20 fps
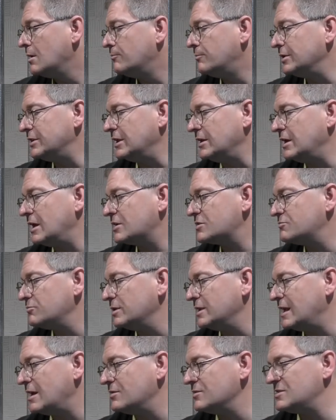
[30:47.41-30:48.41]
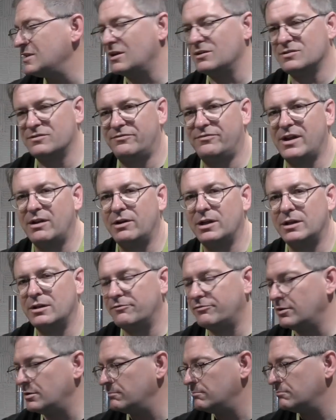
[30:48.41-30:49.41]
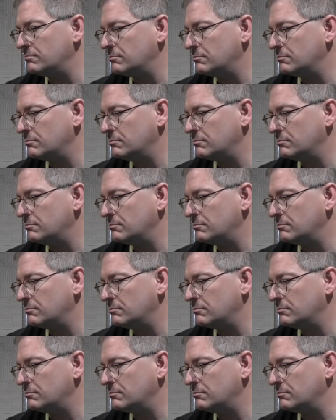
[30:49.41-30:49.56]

But the next one down sounds very different.